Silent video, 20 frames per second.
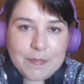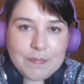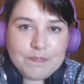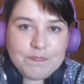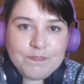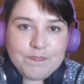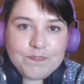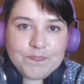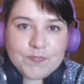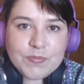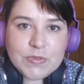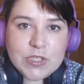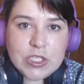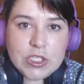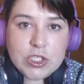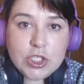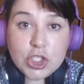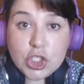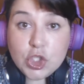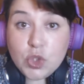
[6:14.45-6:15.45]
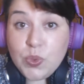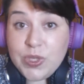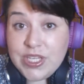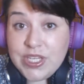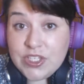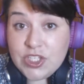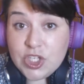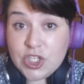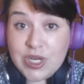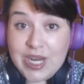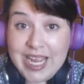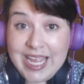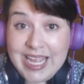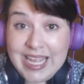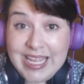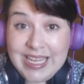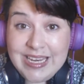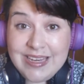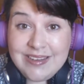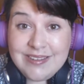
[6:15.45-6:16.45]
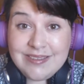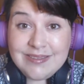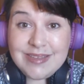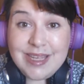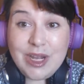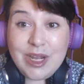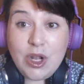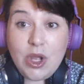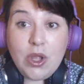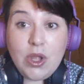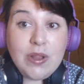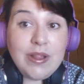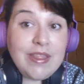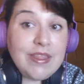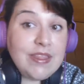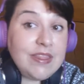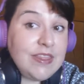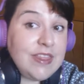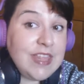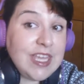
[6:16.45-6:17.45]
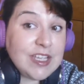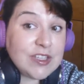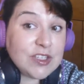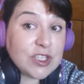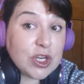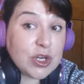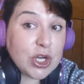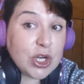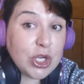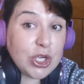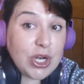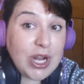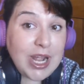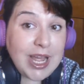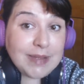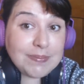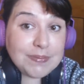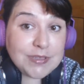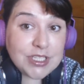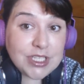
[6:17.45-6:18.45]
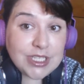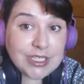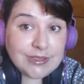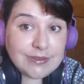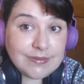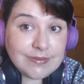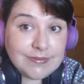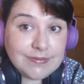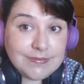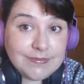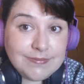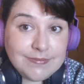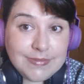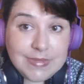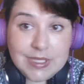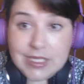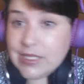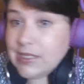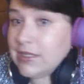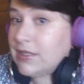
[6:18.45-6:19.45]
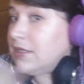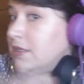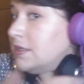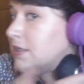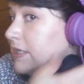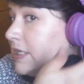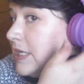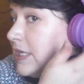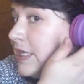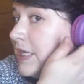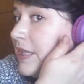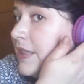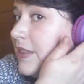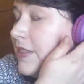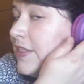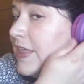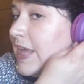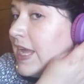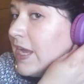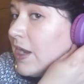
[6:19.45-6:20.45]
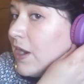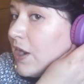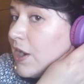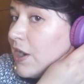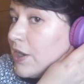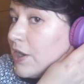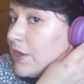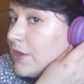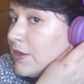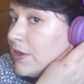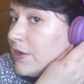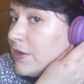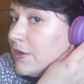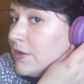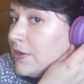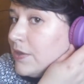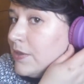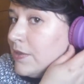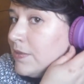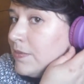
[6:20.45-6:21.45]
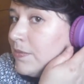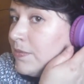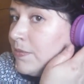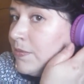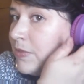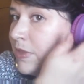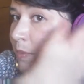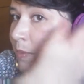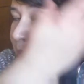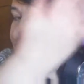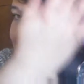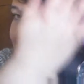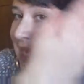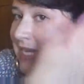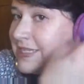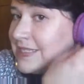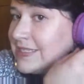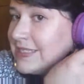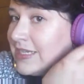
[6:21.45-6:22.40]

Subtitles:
Also, if you don't like anything or earphones that squeeze your head at all, these are a good option.